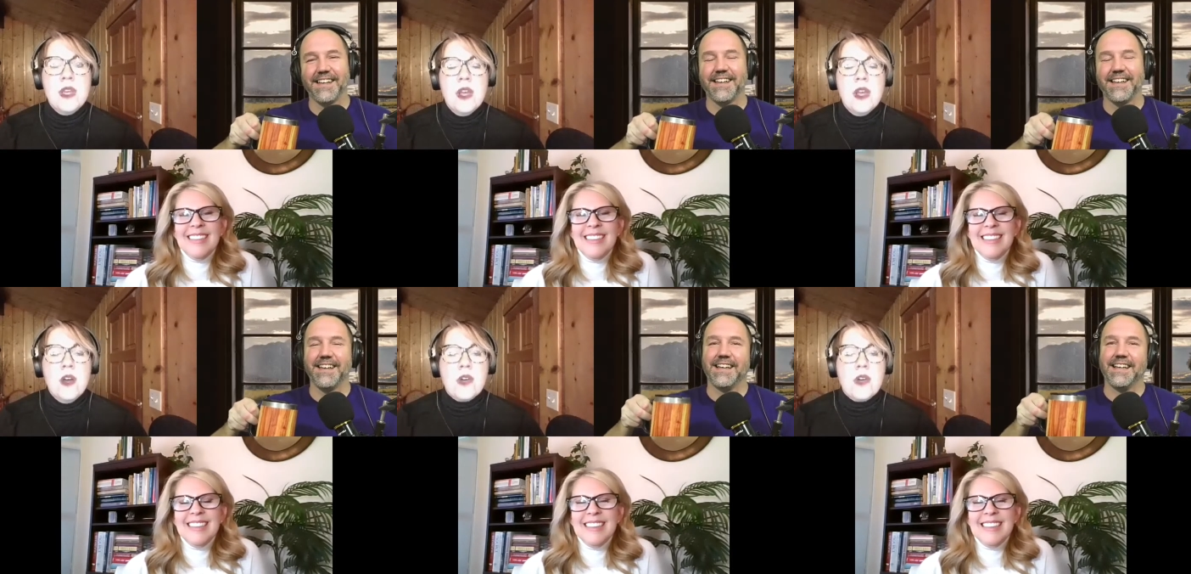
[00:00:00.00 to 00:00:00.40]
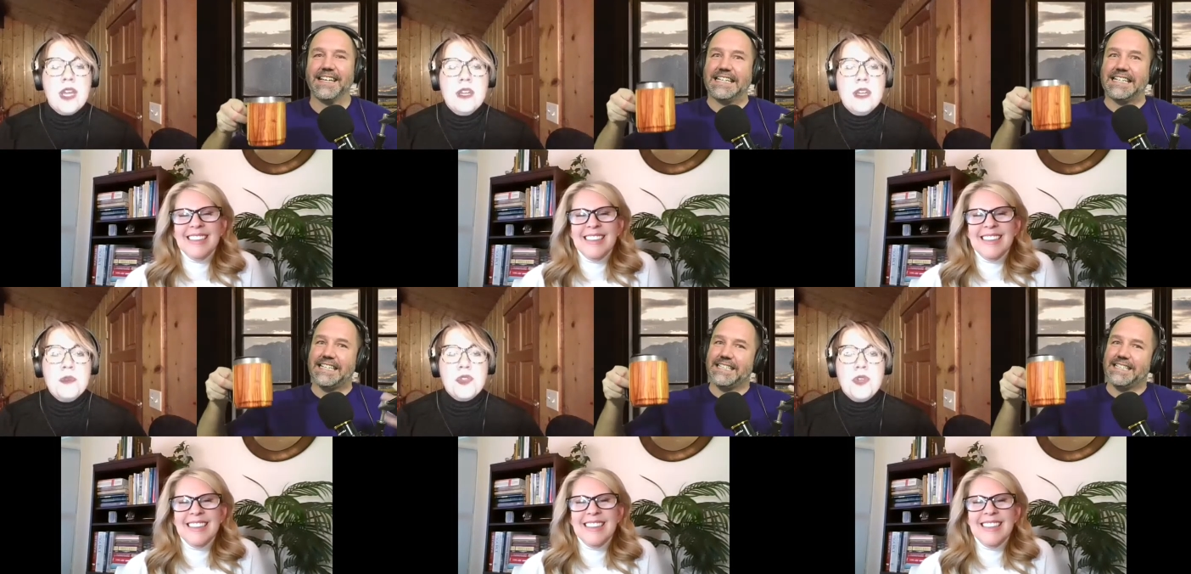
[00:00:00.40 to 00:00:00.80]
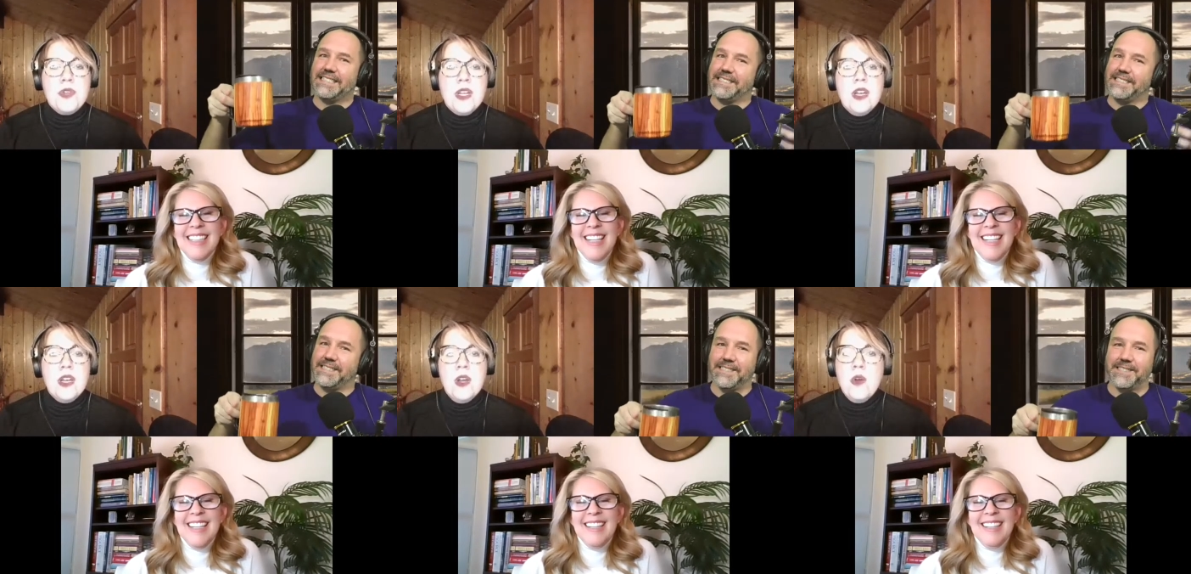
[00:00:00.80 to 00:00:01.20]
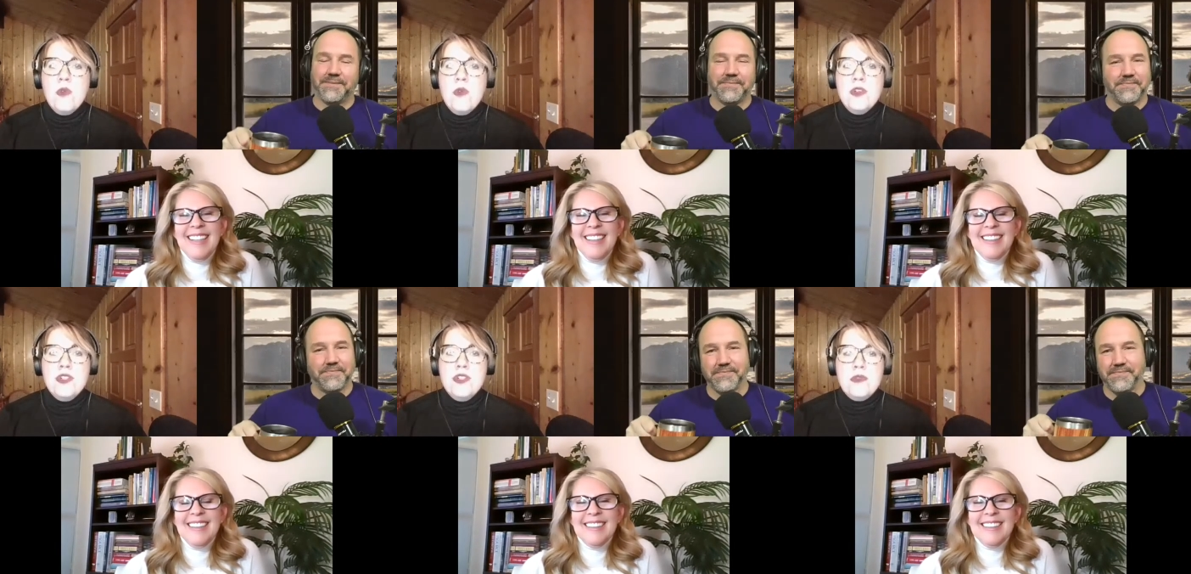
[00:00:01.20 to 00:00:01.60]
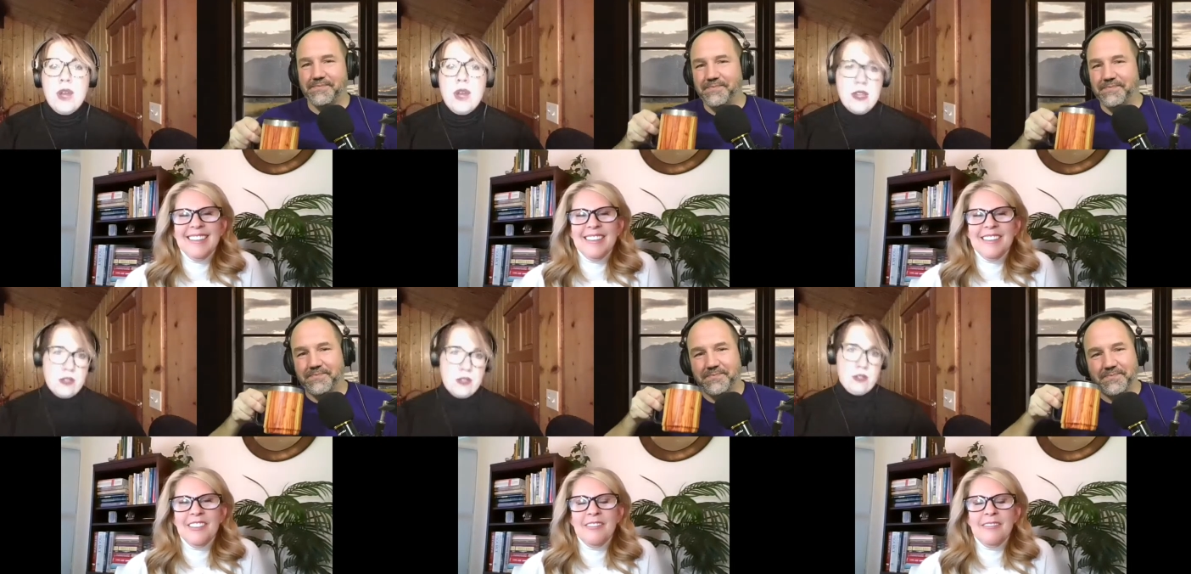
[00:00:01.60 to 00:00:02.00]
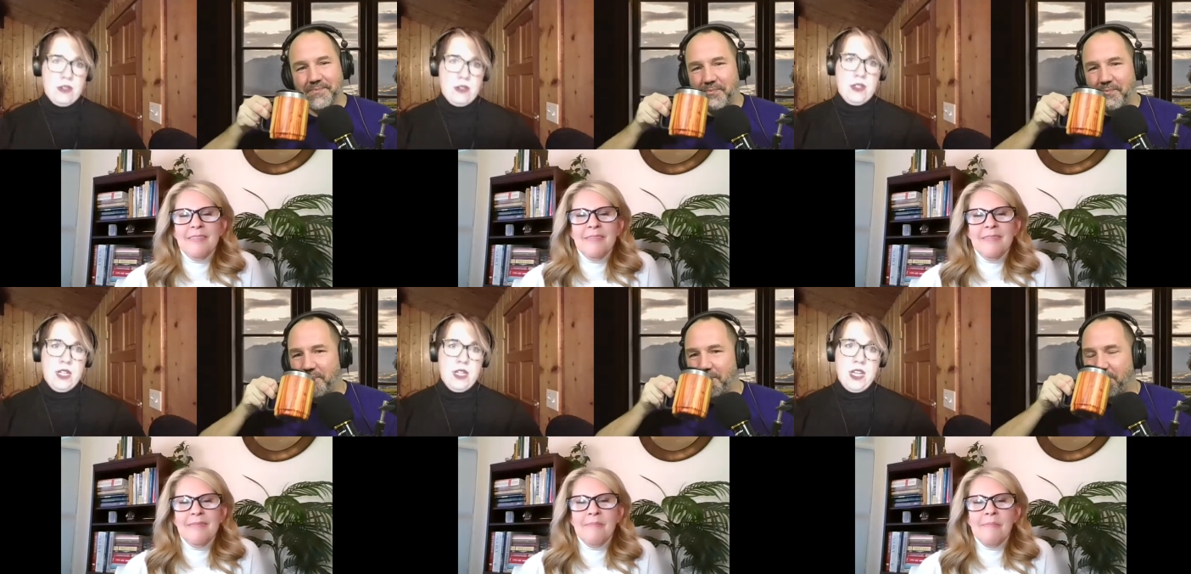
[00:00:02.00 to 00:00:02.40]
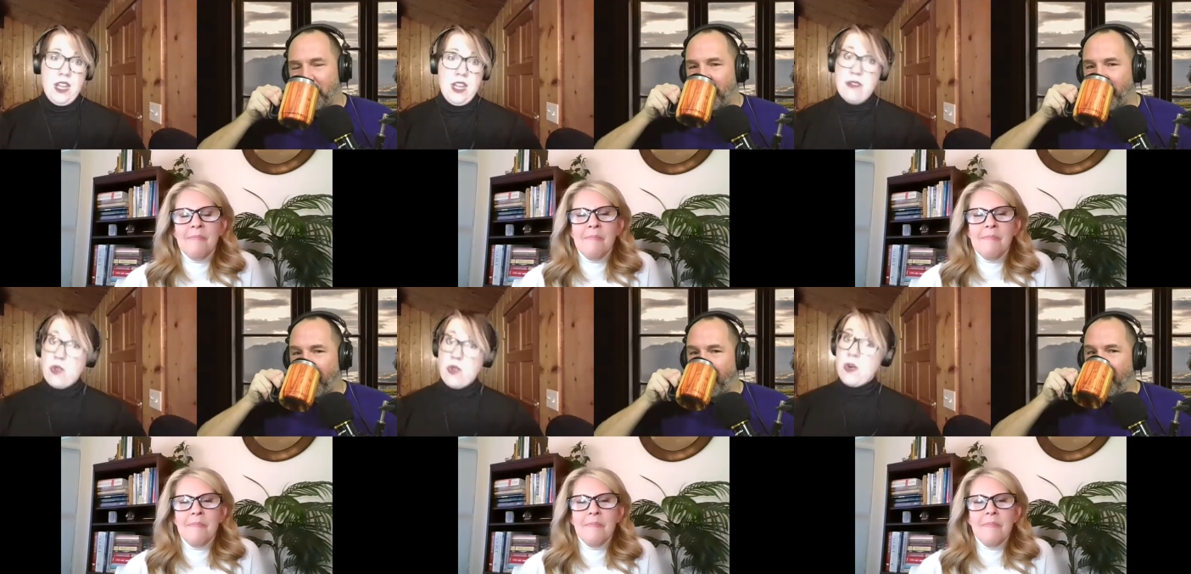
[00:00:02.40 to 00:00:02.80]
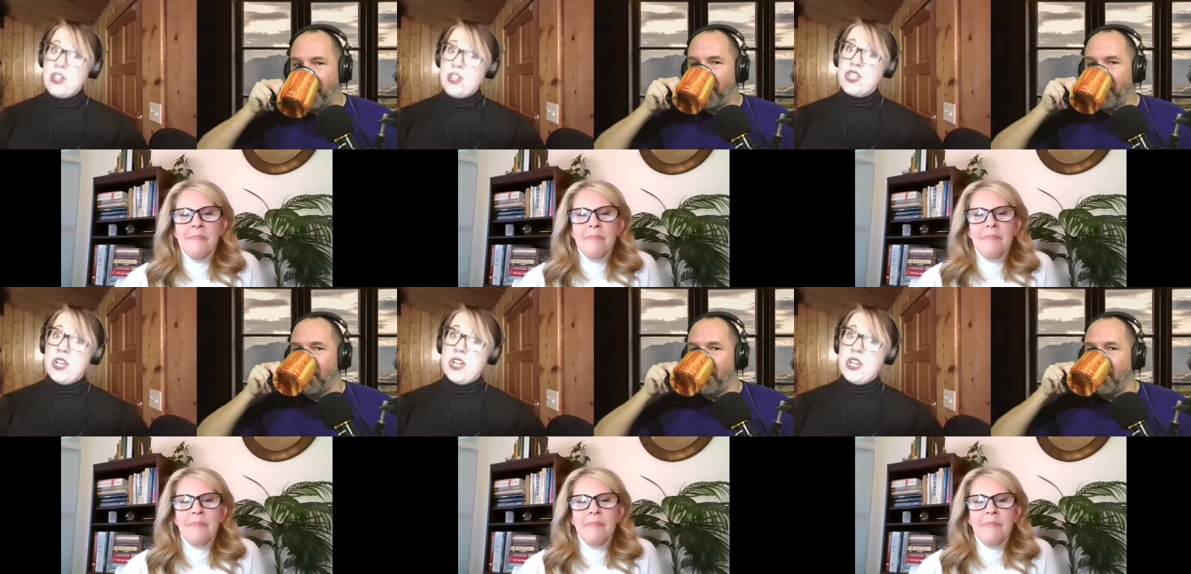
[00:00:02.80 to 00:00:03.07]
Speaker 1: Okay, number 3. Would you rather never wash your